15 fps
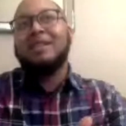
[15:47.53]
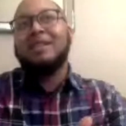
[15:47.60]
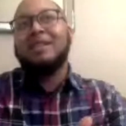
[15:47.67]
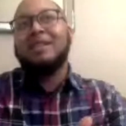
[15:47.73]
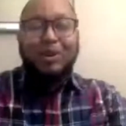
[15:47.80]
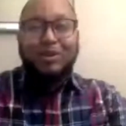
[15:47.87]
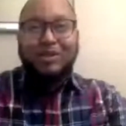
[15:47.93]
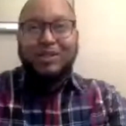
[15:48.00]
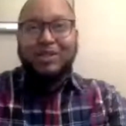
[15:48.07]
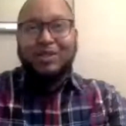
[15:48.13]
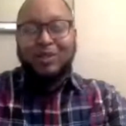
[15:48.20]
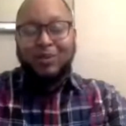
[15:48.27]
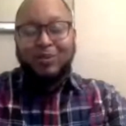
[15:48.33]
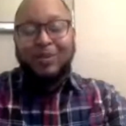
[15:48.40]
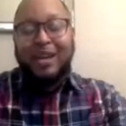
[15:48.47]

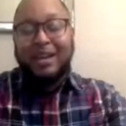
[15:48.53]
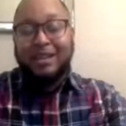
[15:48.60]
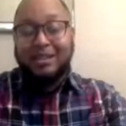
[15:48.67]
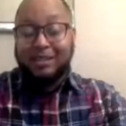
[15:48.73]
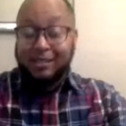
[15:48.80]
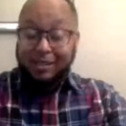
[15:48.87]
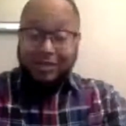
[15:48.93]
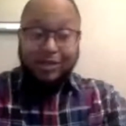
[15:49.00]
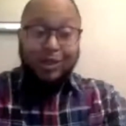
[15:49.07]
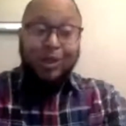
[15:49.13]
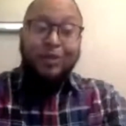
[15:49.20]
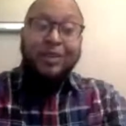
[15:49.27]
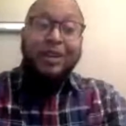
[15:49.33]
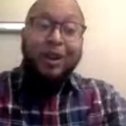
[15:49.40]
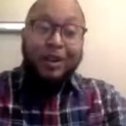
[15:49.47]
ecosystem that is
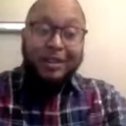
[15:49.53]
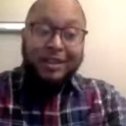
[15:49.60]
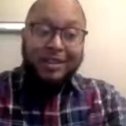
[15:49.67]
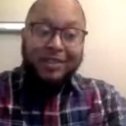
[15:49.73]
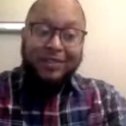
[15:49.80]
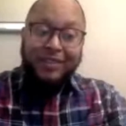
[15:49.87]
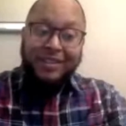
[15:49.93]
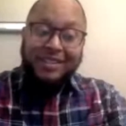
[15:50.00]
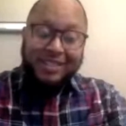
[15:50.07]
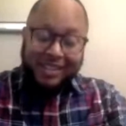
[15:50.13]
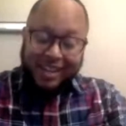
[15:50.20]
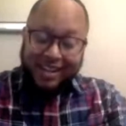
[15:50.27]
serving our young fish,